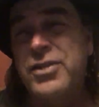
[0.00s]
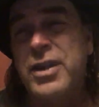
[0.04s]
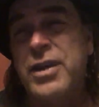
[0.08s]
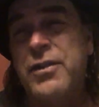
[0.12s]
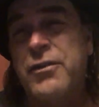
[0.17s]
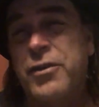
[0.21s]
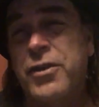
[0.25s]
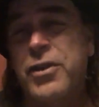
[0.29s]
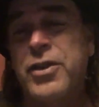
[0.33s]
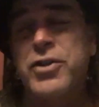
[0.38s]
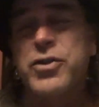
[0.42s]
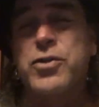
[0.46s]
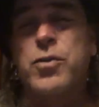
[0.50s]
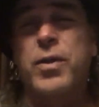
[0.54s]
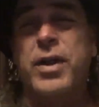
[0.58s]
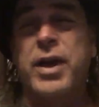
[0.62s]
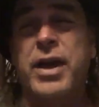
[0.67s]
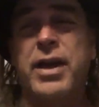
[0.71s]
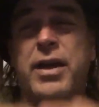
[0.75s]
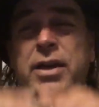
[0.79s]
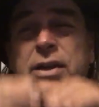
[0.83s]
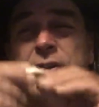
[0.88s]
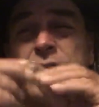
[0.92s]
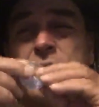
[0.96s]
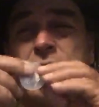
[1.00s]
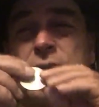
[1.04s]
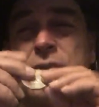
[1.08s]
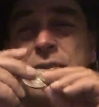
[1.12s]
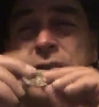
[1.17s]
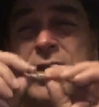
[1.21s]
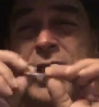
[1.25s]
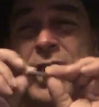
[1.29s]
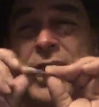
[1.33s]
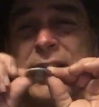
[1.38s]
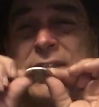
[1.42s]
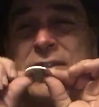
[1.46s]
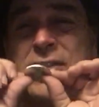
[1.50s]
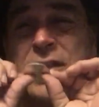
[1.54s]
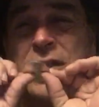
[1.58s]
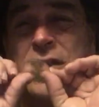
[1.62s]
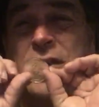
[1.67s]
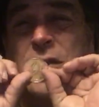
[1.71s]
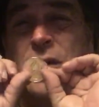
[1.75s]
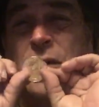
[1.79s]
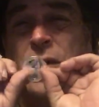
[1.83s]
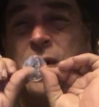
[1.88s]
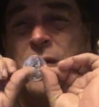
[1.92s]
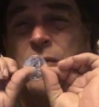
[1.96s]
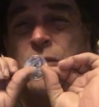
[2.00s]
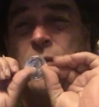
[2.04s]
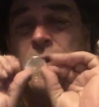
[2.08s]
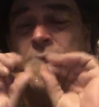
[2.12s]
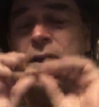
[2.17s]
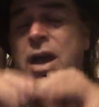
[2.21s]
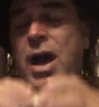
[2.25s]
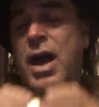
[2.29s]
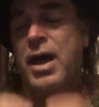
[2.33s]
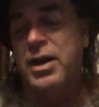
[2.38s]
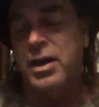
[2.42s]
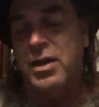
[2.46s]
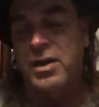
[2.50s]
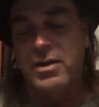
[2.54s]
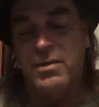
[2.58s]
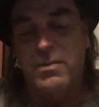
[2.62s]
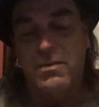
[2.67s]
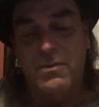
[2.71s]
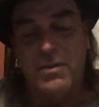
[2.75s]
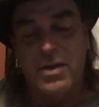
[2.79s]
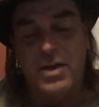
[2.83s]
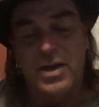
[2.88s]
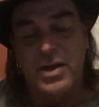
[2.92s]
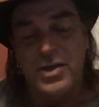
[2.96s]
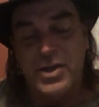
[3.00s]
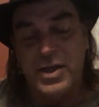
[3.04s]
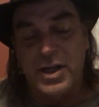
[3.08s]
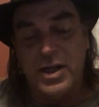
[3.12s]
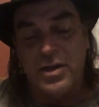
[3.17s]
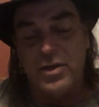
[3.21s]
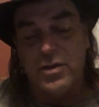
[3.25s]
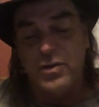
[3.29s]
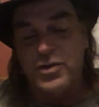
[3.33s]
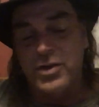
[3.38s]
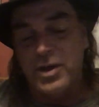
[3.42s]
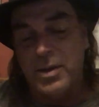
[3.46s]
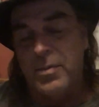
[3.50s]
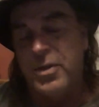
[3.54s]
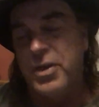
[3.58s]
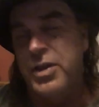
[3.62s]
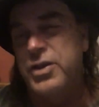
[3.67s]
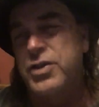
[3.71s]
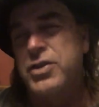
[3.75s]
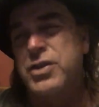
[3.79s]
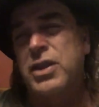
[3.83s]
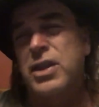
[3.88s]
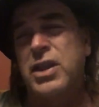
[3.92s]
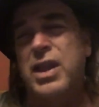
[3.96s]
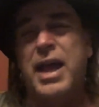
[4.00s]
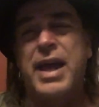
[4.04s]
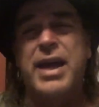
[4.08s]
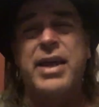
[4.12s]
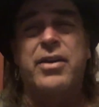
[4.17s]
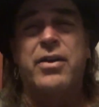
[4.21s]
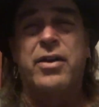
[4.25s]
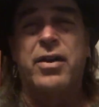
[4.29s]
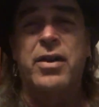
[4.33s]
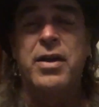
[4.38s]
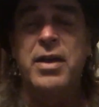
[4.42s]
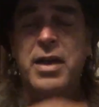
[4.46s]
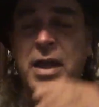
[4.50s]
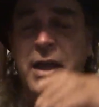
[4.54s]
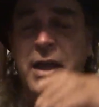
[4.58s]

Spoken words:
it for this week. Two sides of the coin. We'll kind of continue some of this later